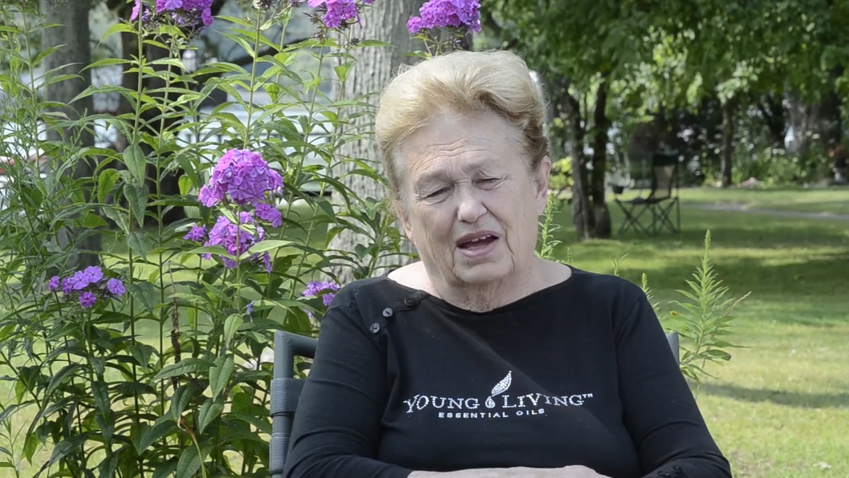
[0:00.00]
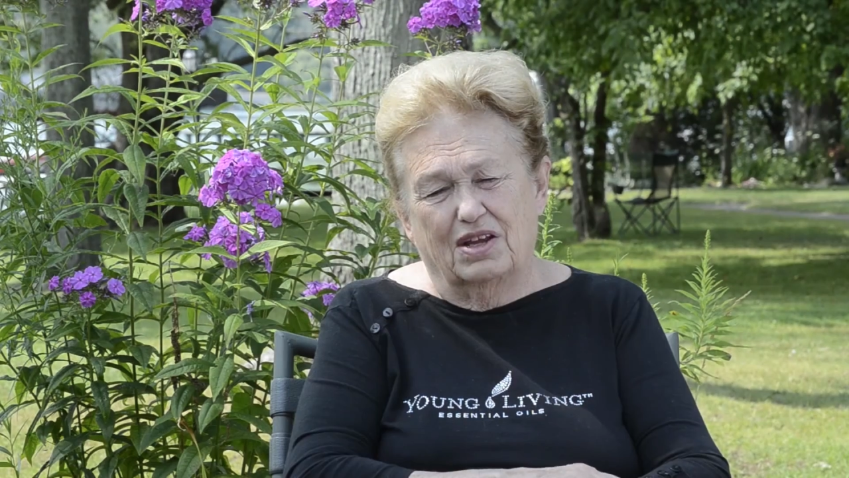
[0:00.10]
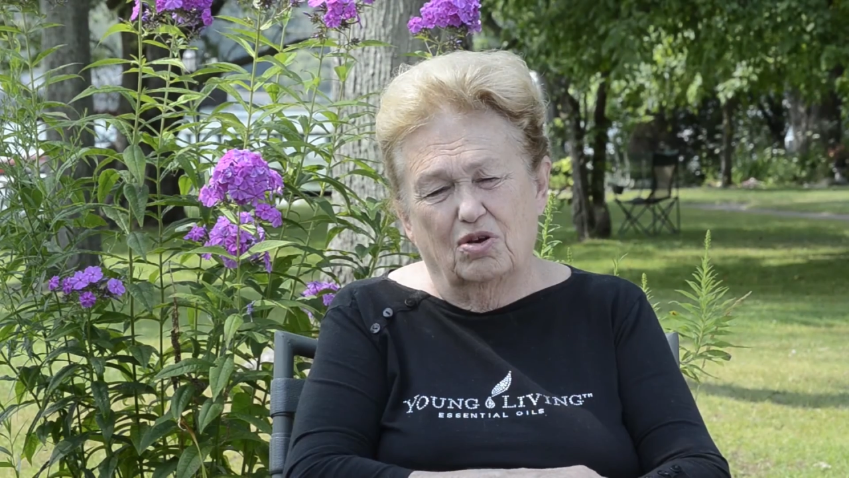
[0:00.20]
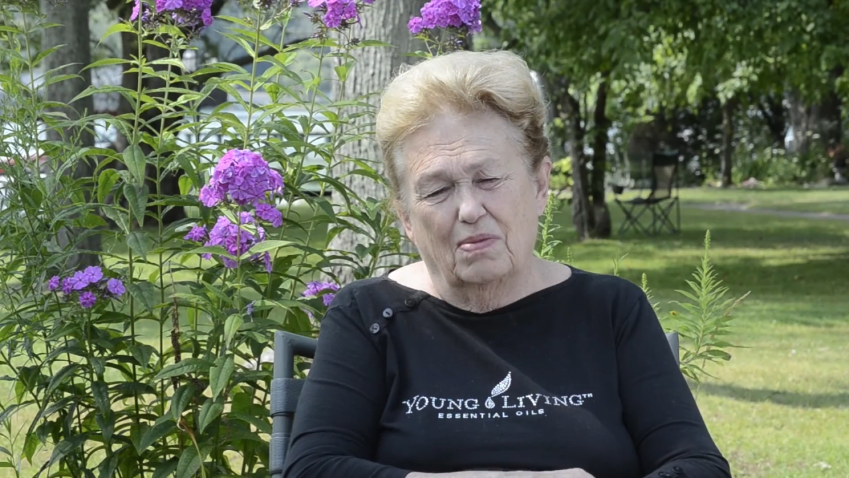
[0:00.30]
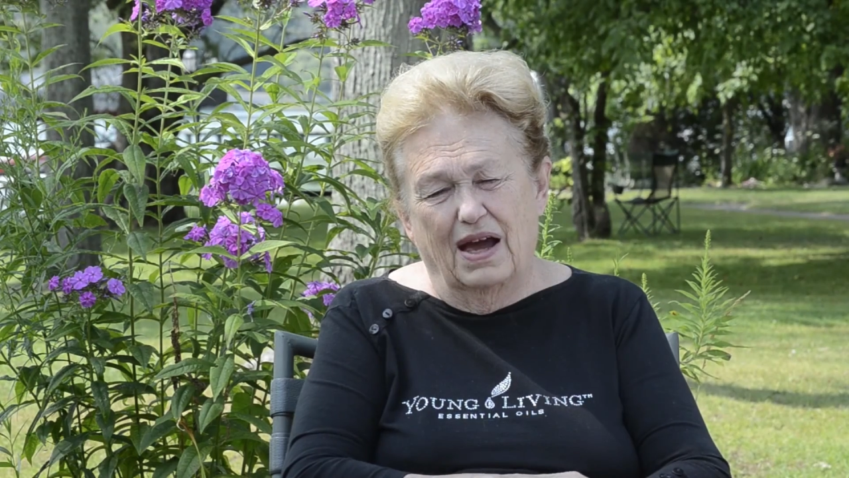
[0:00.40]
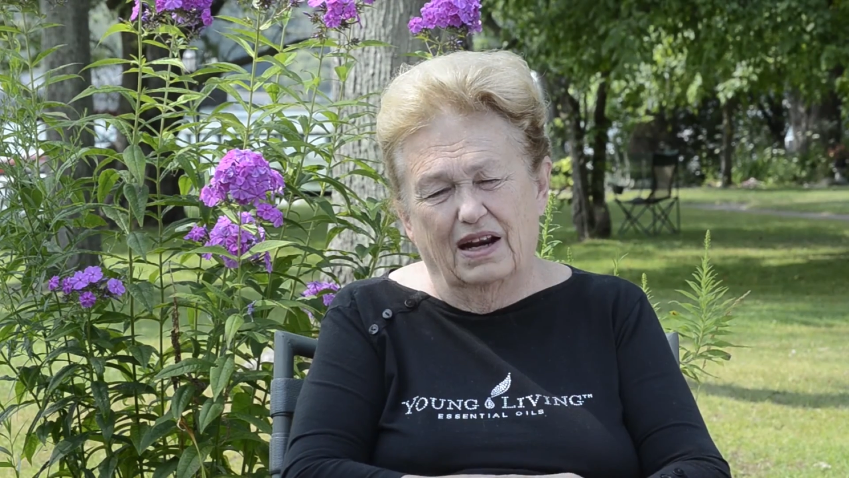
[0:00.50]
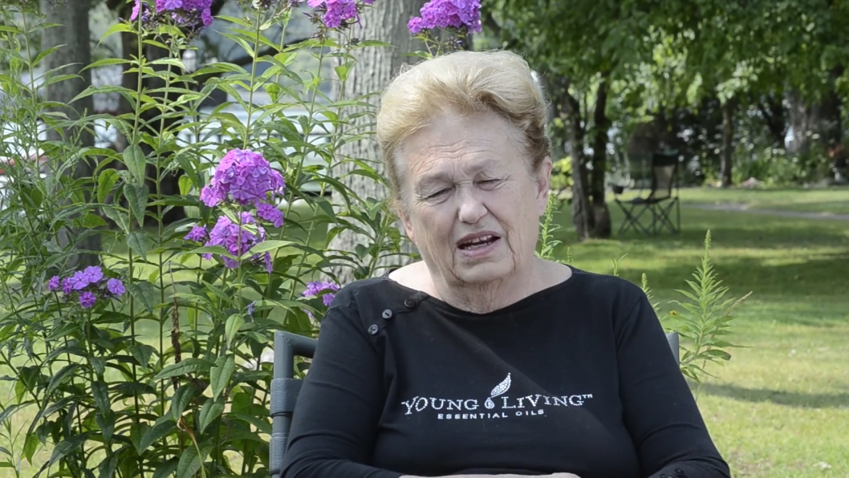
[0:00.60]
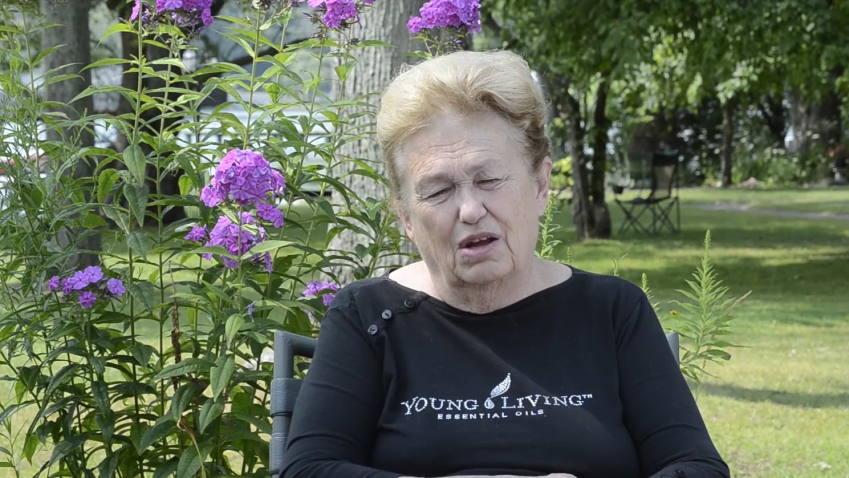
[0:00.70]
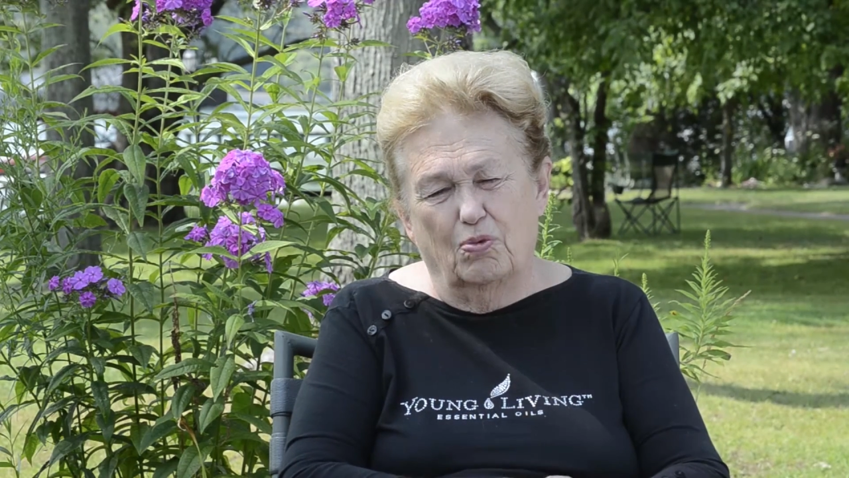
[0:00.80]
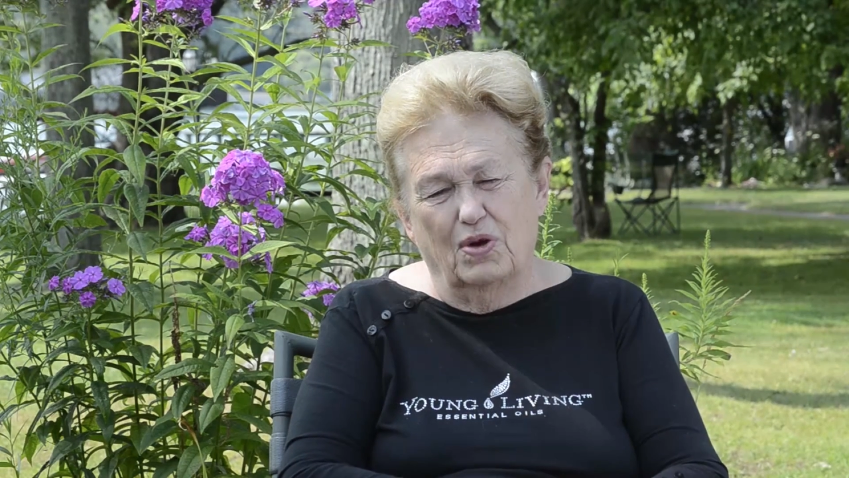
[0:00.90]
that
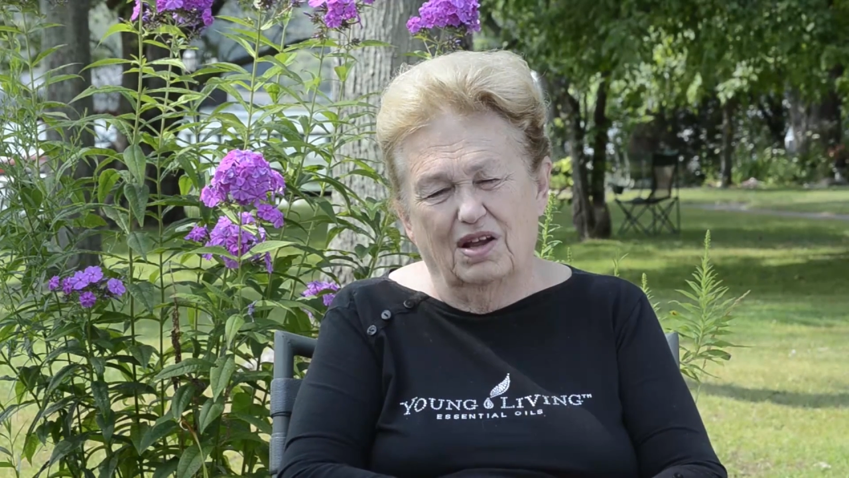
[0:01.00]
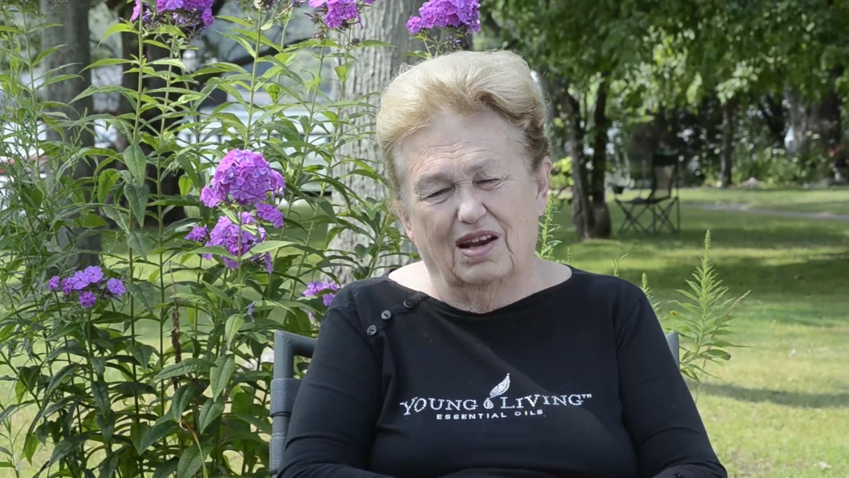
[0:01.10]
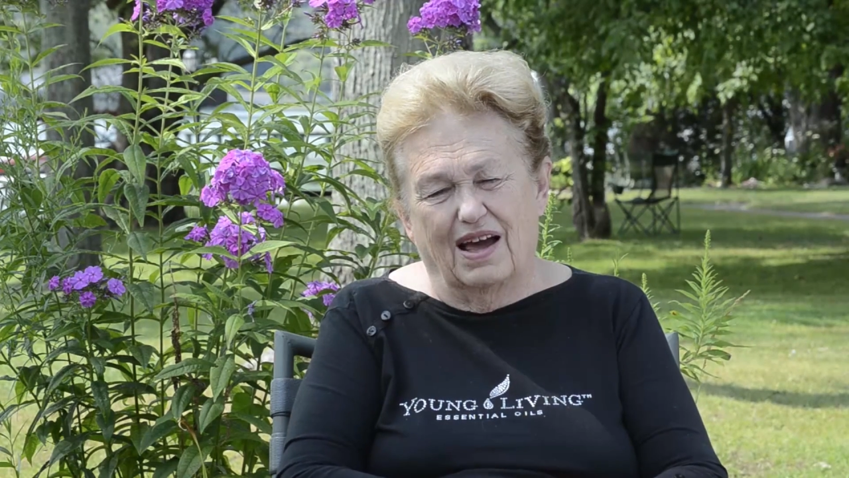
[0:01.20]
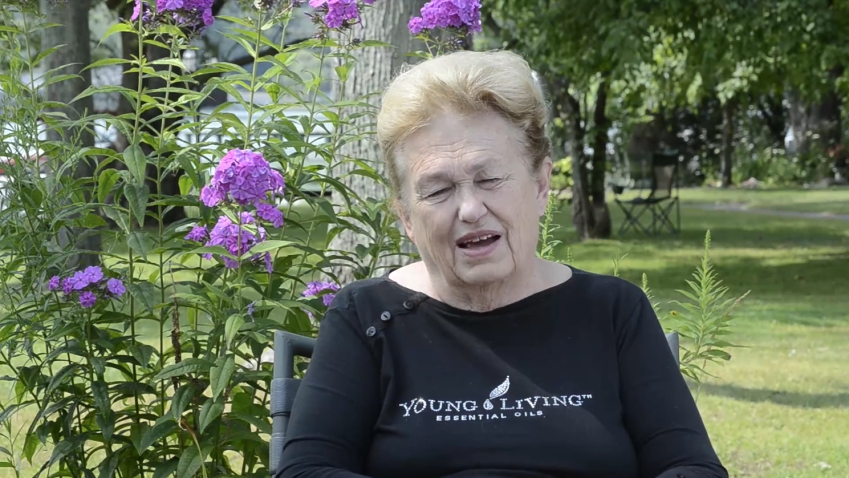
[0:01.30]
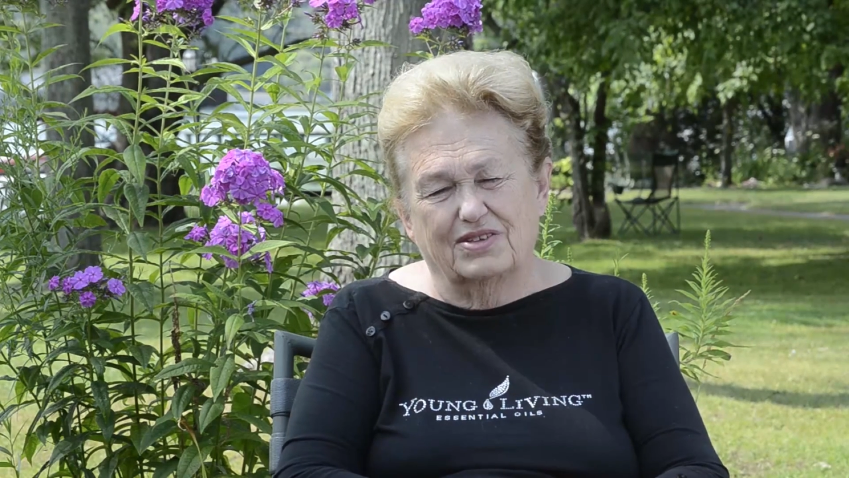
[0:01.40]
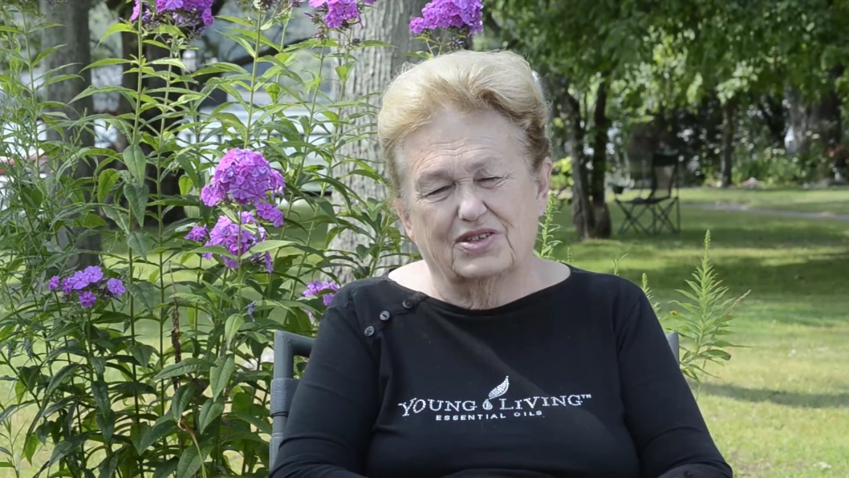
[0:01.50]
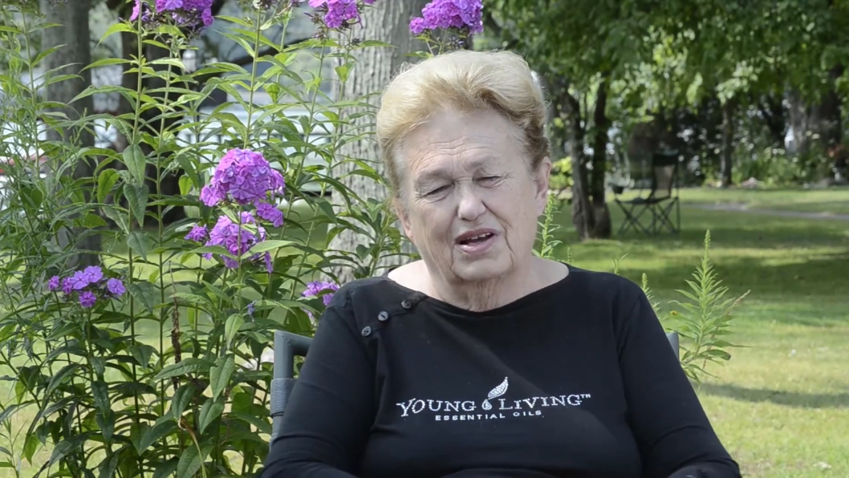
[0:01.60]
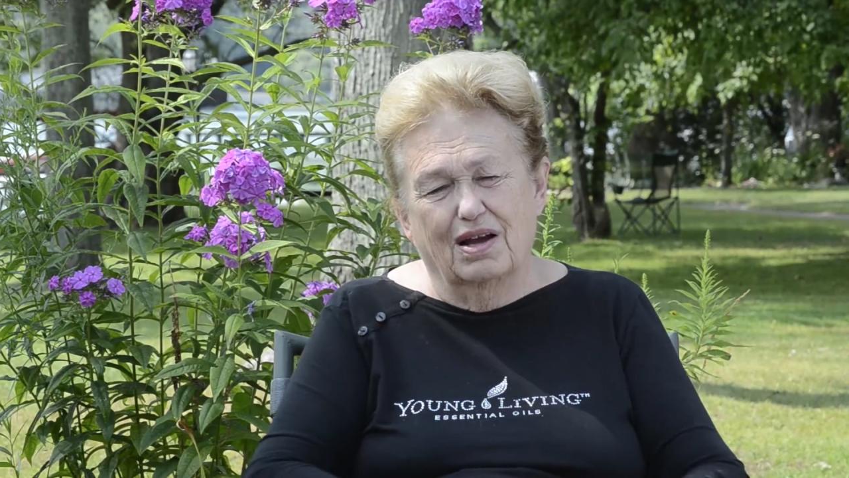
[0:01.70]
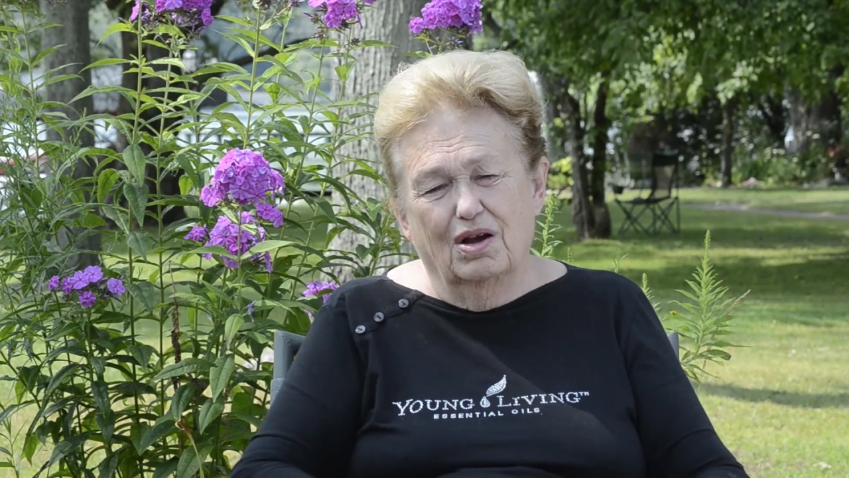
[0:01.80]
humanity realized